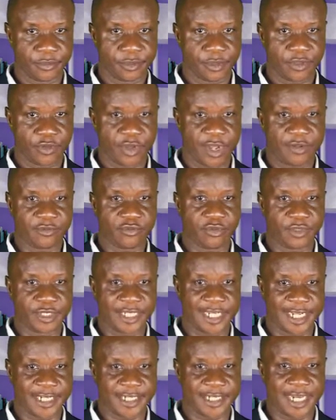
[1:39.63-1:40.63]
You have to
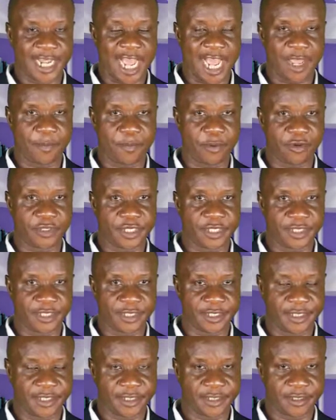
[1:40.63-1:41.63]
test the
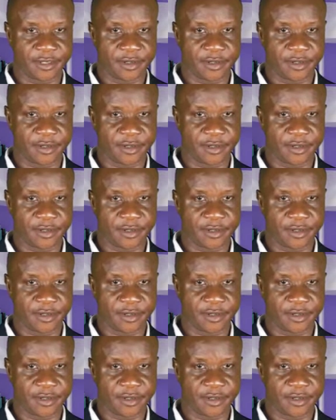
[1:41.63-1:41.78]
hypothesis